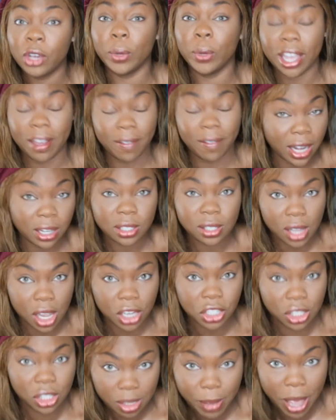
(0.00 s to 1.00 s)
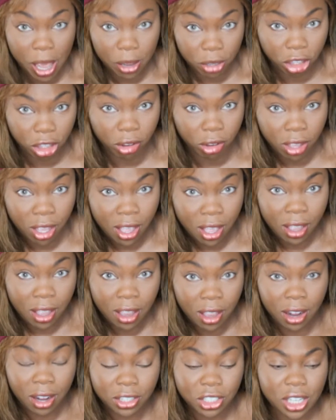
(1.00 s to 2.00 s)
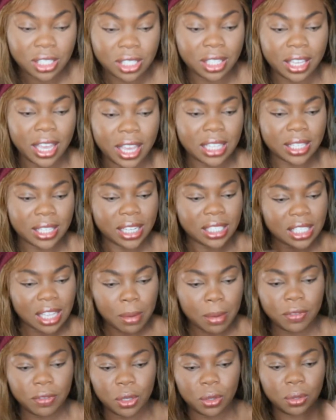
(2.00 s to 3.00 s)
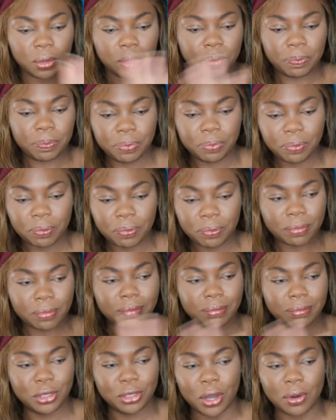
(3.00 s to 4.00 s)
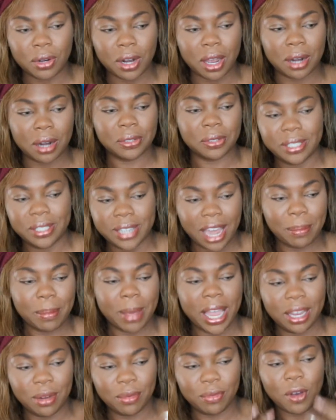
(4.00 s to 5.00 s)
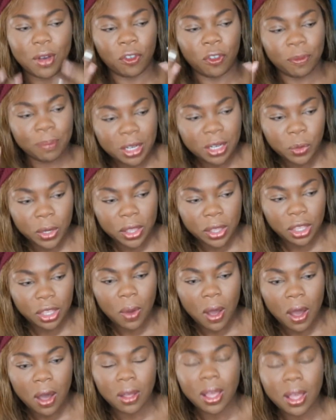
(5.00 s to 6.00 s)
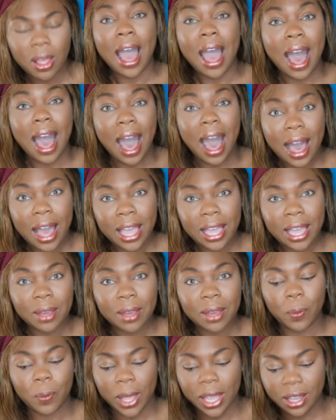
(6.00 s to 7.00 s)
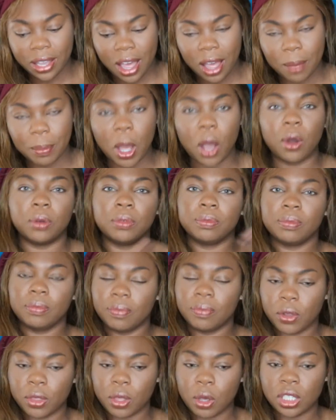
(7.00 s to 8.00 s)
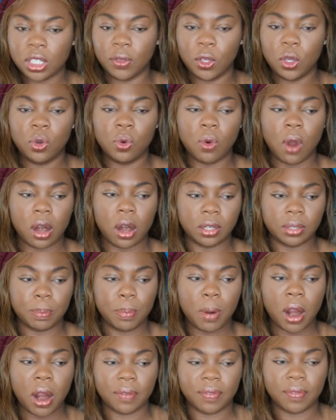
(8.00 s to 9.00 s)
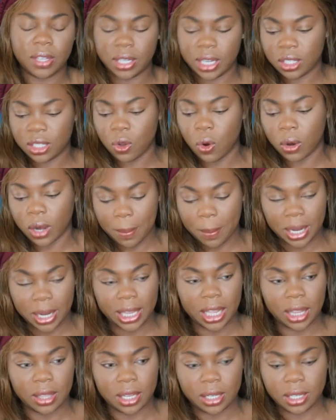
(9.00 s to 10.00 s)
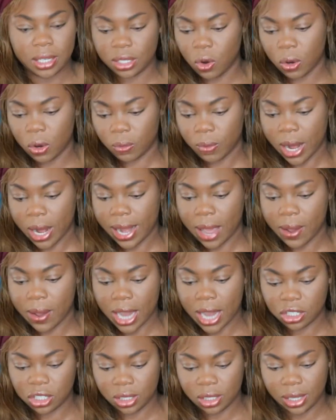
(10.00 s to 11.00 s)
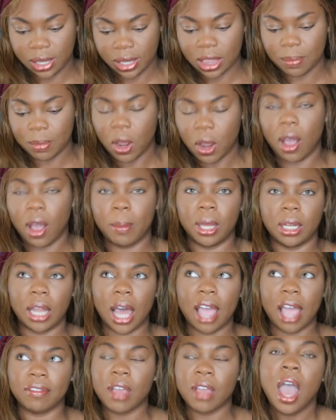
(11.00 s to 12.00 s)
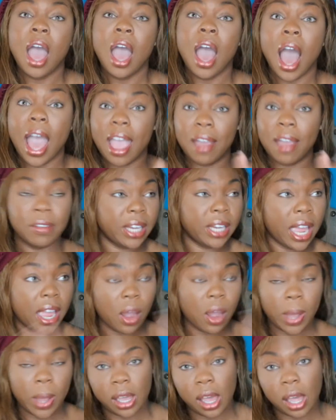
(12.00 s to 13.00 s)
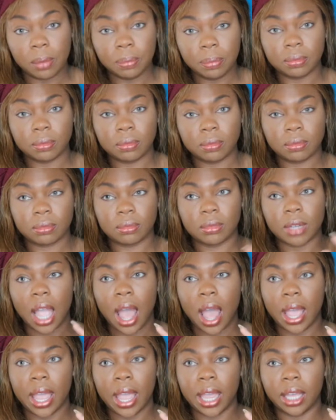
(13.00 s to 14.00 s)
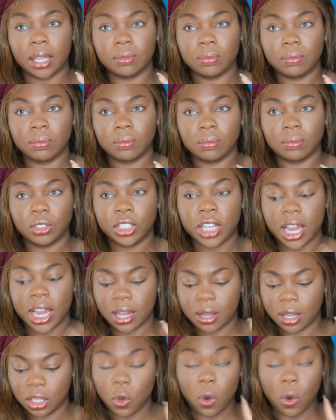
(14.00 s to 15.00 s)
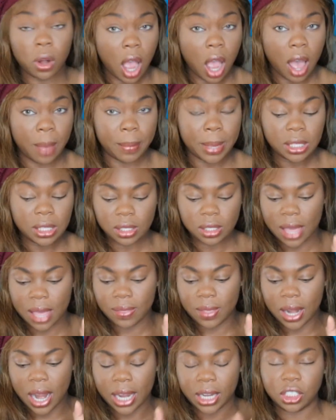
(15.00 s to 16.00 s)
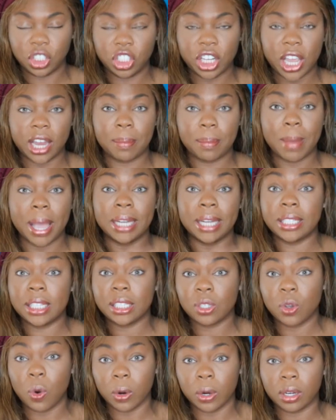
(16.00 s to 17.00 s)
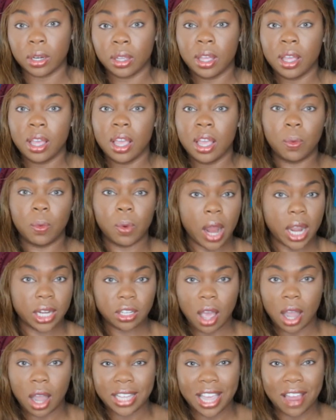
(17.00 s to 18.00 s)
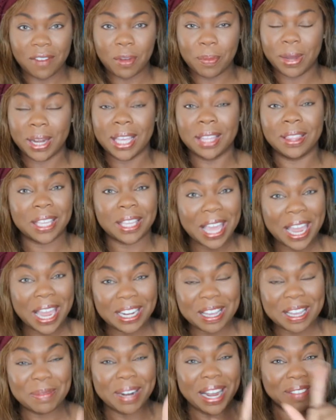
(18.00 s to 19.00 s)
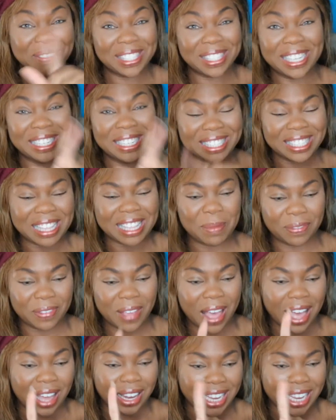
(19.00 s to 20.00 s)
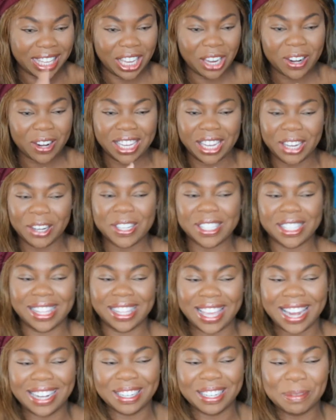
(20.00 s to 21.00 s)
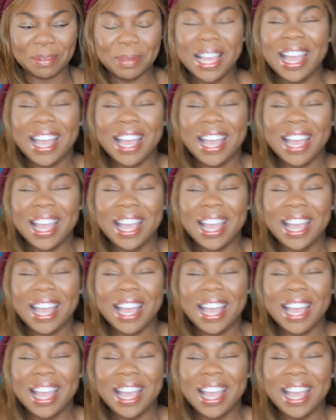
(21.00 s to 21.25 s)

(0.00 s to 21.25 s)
We have had discussions about you. Just in case, like, some of you don't understand my involvement with you all, I wake up... Oh, for those of you who aren't part of the Discord, I'm going to get in the Discord right now, actually, and let them know I'm on live. Every day I wake up, I check your comments, and then I check my Discord, where I talk to everybody in the kingdom, and I've seen some of, like, Kira's in the kingdom.